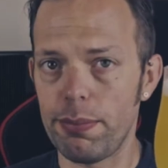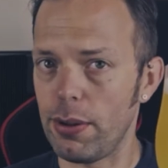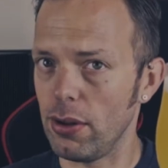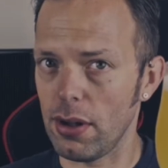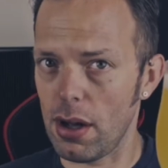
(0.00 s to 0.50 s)

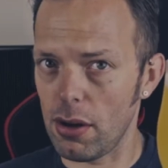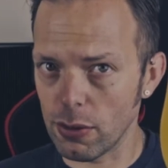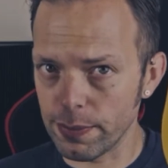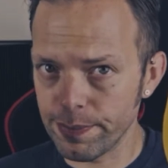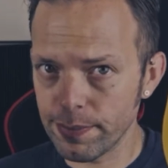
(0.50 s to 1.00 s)
but on the
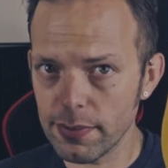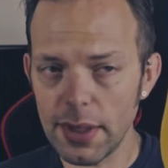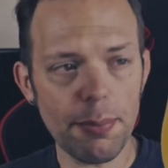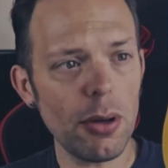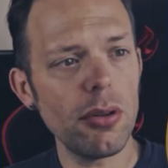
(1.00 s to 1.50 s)
whole,
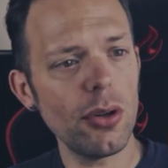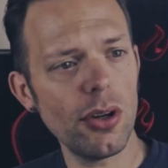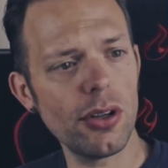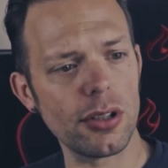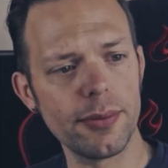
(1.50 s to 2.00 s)
they both look
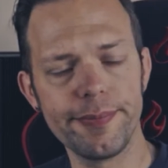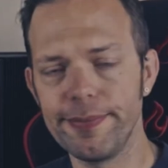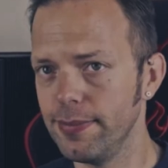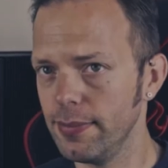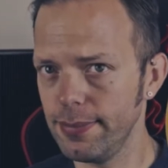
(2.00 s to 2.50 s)
good.
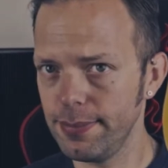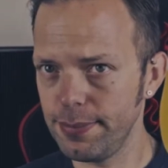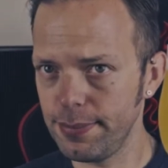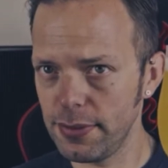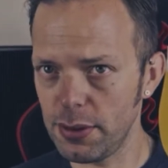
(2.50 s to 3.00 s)

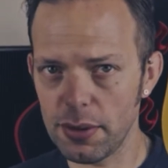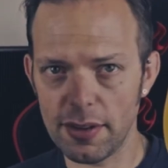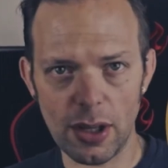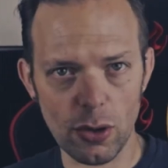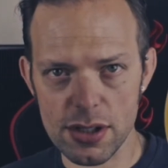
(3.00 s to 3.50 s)
So I'm going to
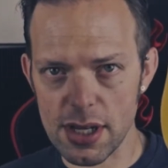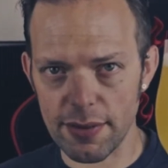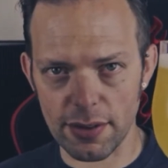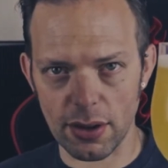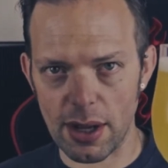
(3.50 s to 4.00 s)
say honours
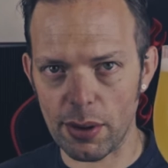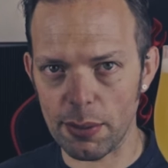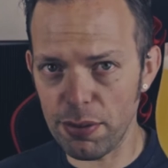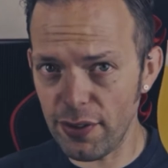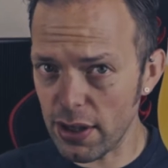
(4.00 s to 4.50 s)
even on that one. I
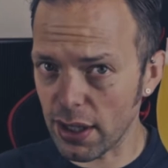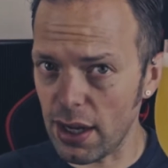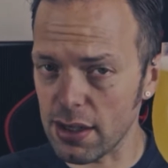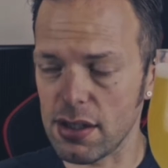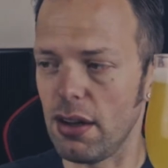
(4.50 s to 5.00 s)
prefer the
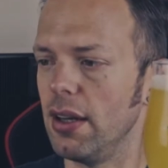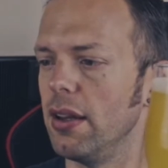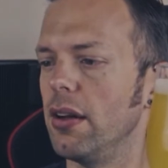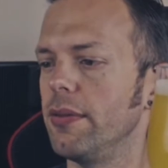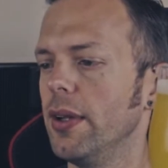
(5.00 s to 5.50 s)
colour slightly
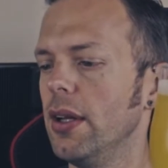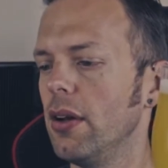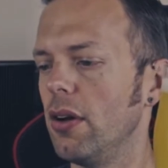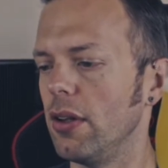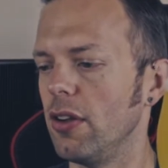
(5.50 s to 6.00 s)
though
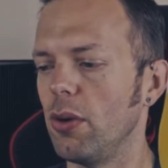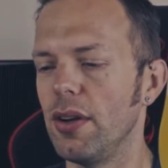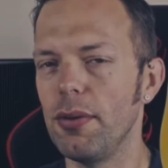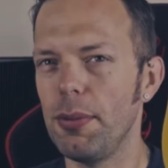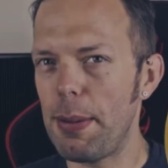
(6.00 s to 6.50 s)
on this one.
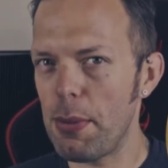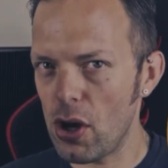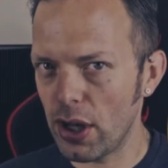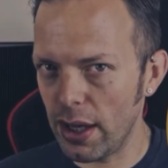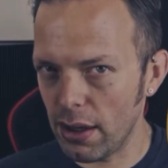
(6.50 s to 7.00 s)
If it was a bit
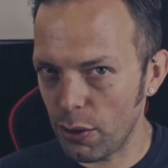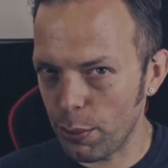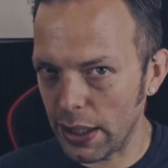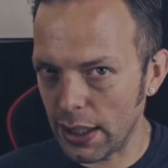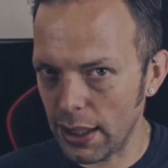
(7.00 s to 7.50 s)
murkier, it would
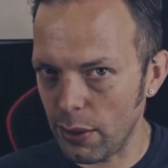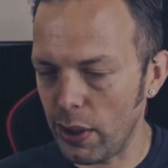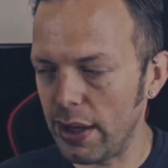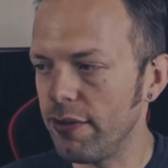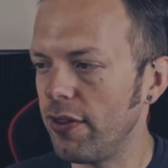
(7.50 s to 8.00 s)
be a clear
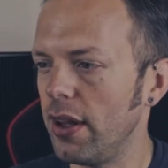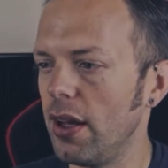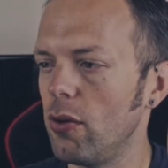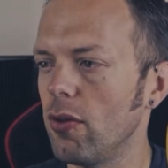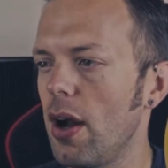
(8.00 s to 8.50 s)
win for the
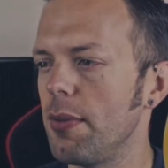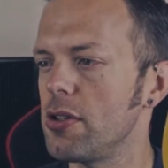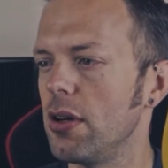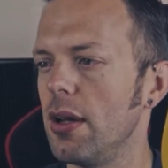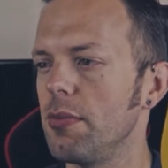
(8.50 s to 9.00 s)
old Ripe
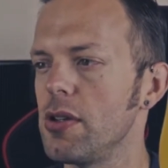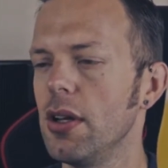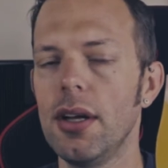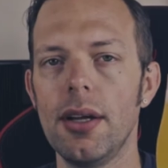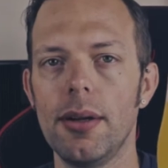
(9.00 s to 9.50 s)
Times.
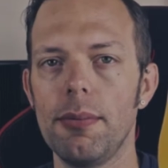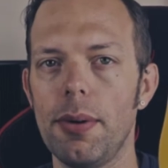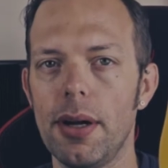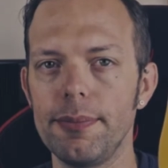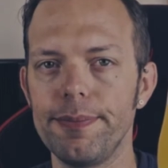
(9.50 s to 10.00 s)

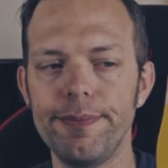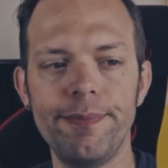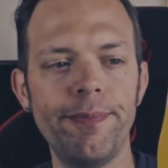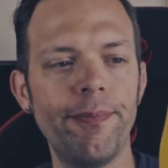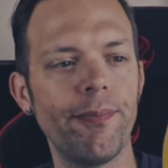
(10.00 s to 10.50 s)
But
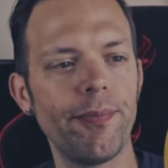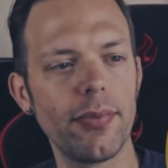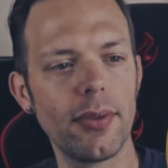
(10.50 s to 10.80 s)
1-1.